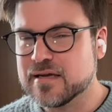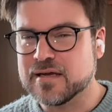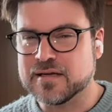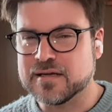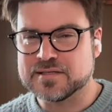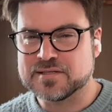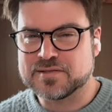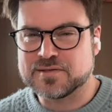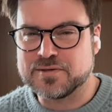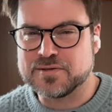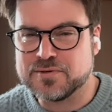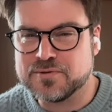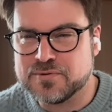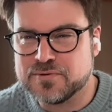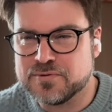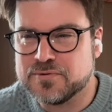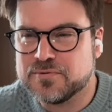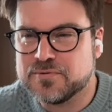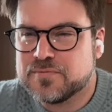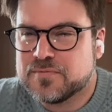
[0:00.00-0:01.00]

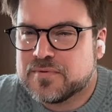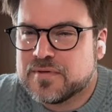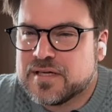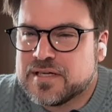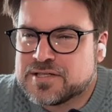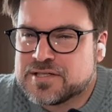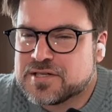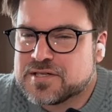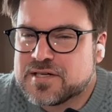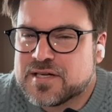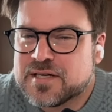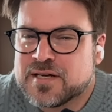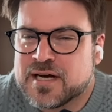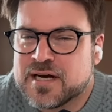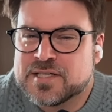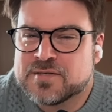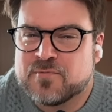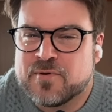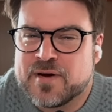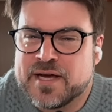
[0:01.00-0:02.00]
So it's just a
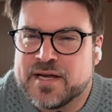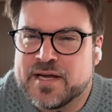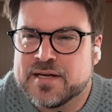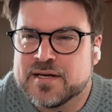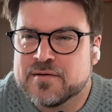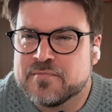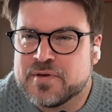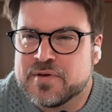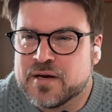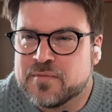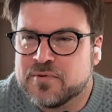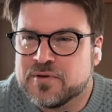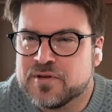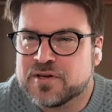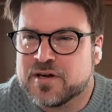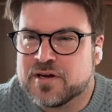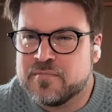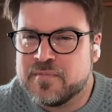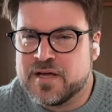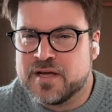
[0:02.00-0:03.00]
nice way to be able to
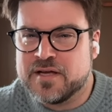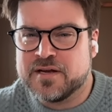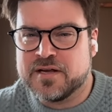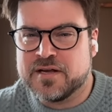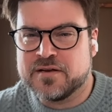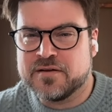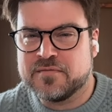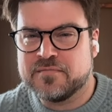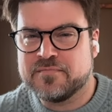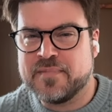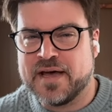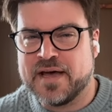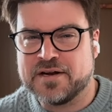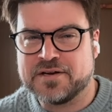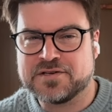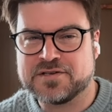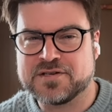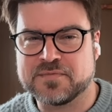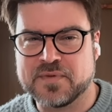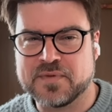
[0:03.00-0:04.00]
come in and
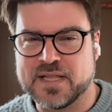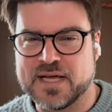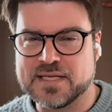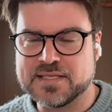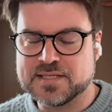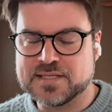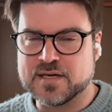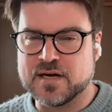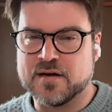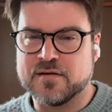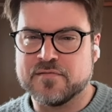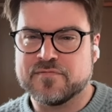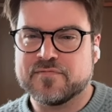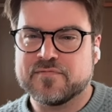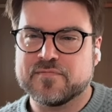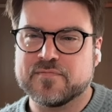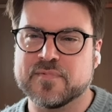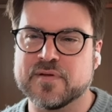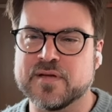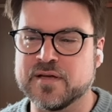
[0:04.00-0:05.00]
manage some of that
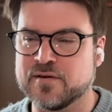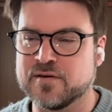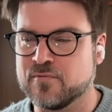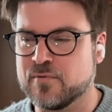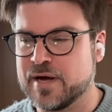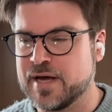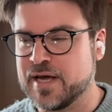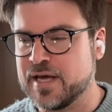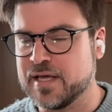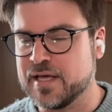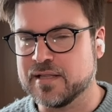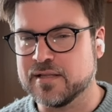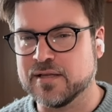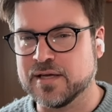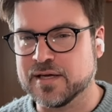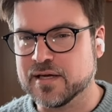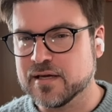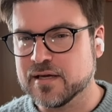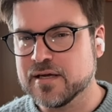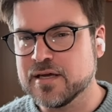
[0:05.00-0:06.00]
stuff in a way,
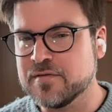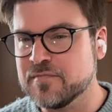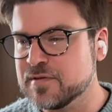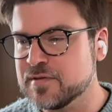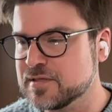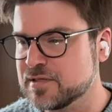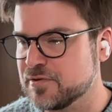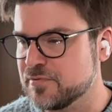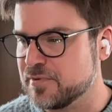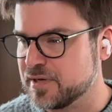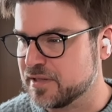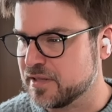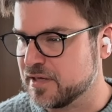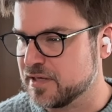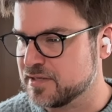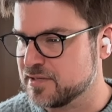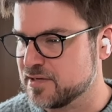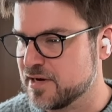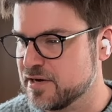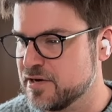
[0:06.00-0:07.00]
like even doing
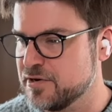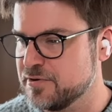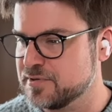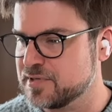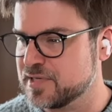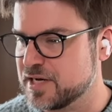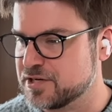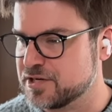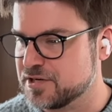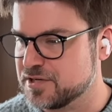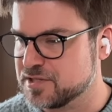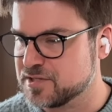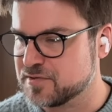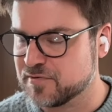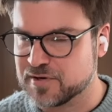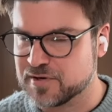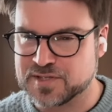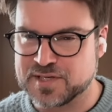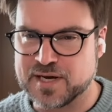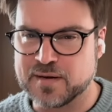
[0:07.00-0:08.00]
things like new sessions,
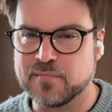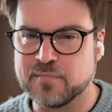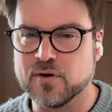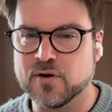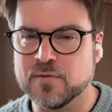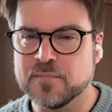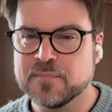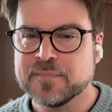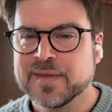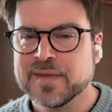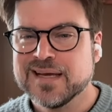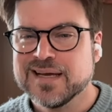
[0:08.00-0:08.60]
for example.